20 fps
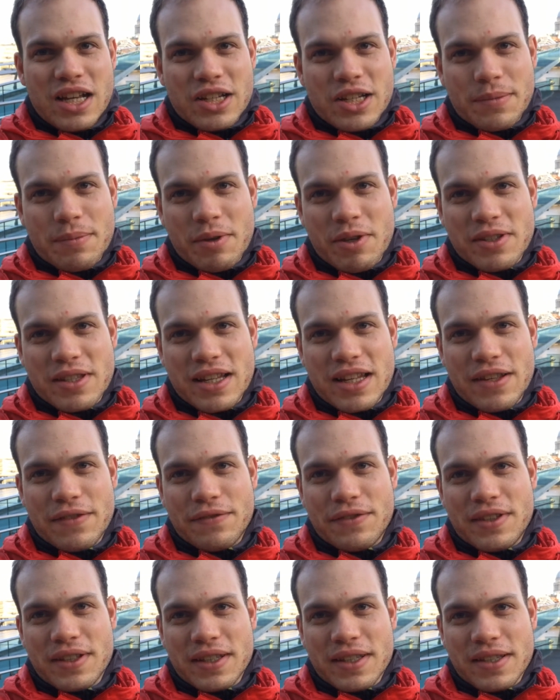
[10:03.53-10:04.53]
just because I
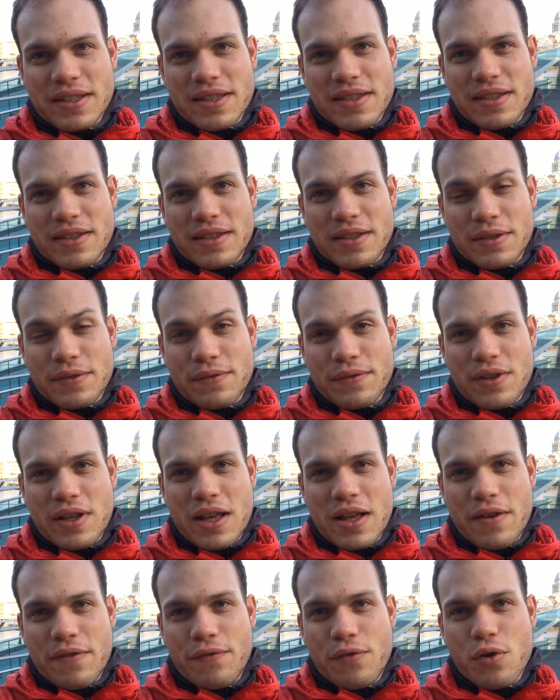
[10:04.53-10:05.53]
love this
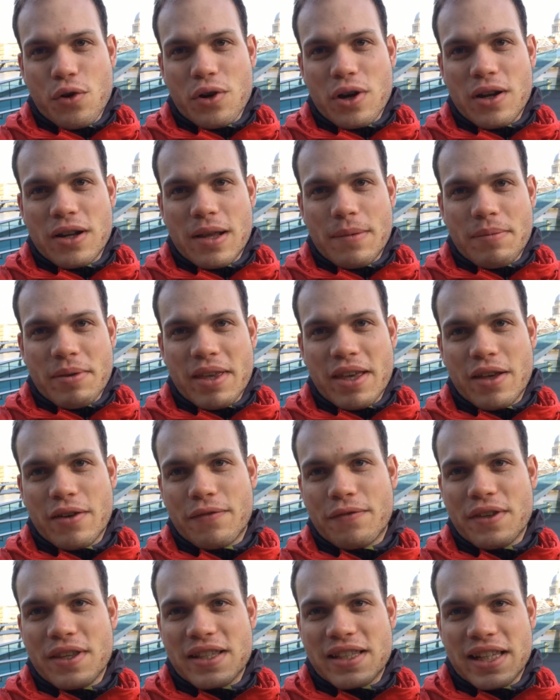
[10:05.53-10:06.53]
foreground up here
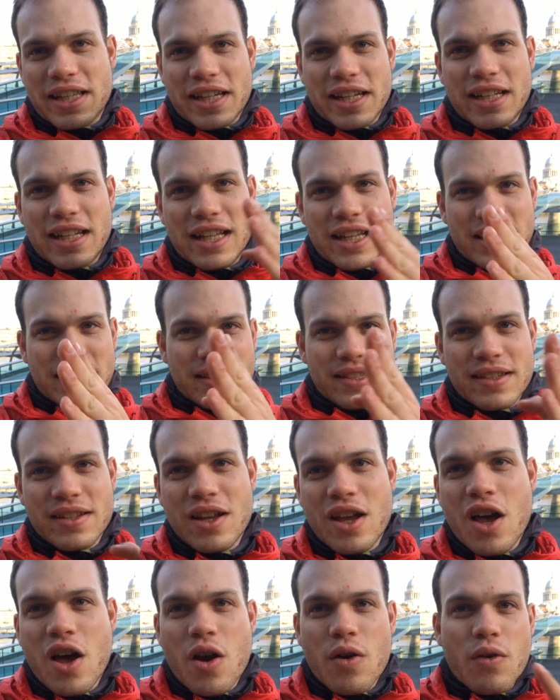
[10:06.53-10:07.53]
for these leading lines
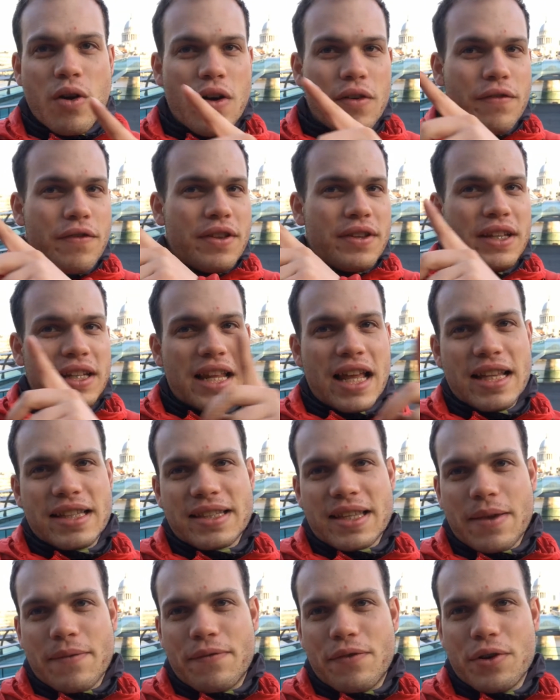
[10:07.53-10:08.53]
rather than the
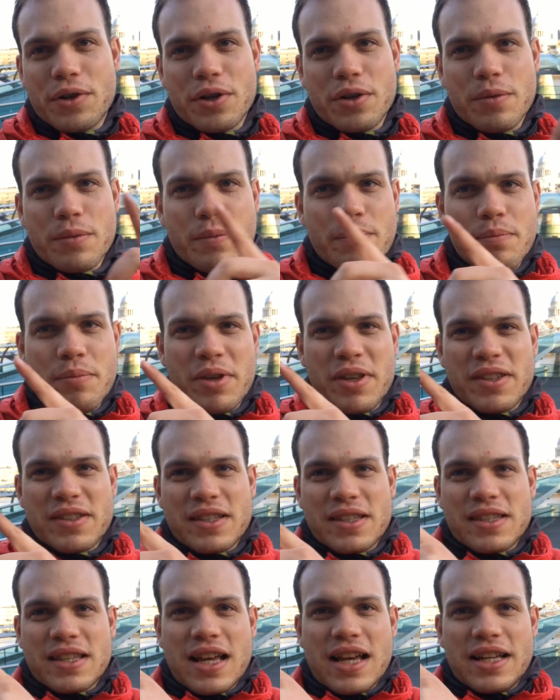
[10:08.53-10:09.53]
landscape photo, because
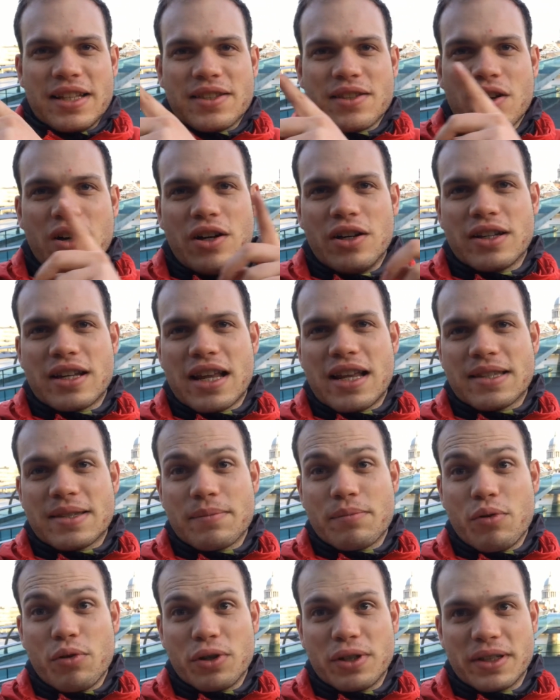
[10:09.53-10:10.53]
the sides aren't as
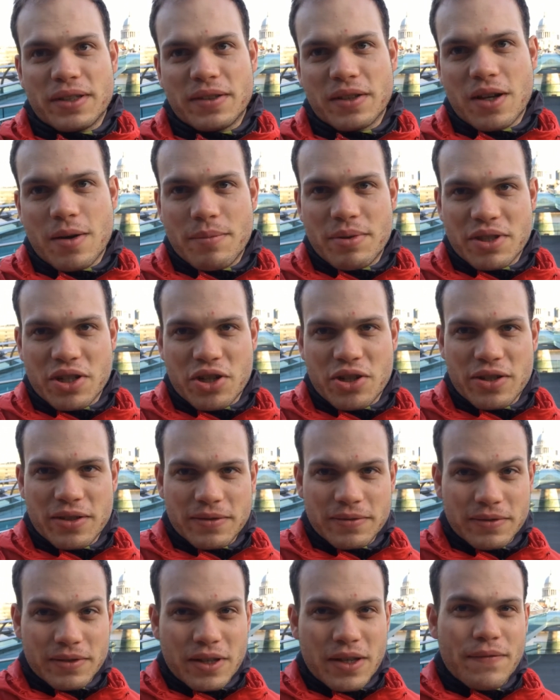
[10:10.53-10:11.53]
important in the composition
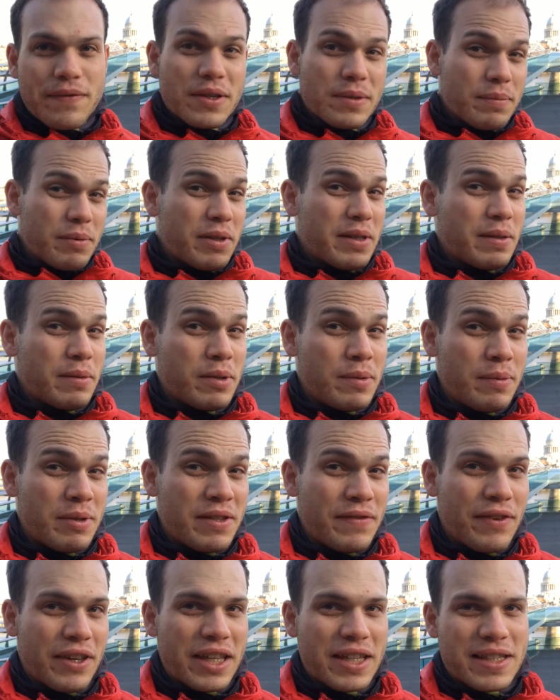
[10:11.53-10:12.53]
in this
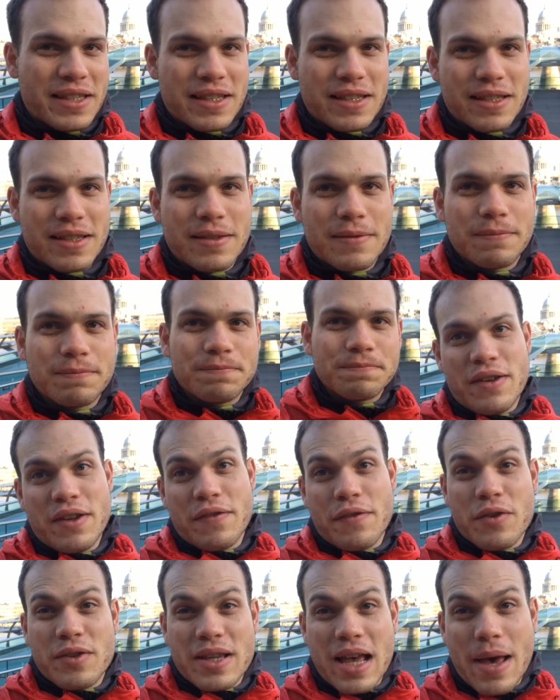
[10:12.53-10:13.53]
specific instance. And
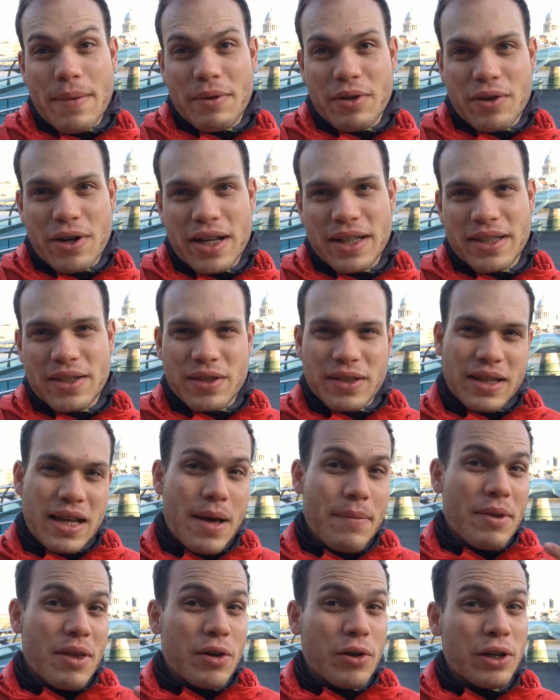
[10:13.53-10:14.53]
if you time it right,
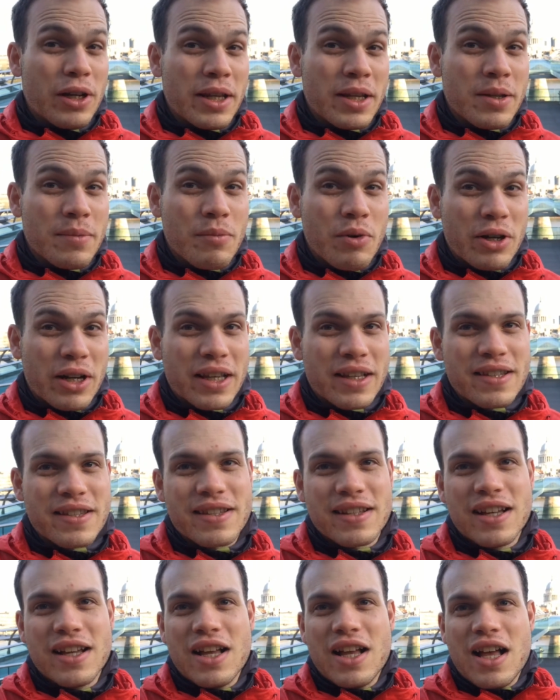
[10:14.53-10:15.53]
come here early in the mornings.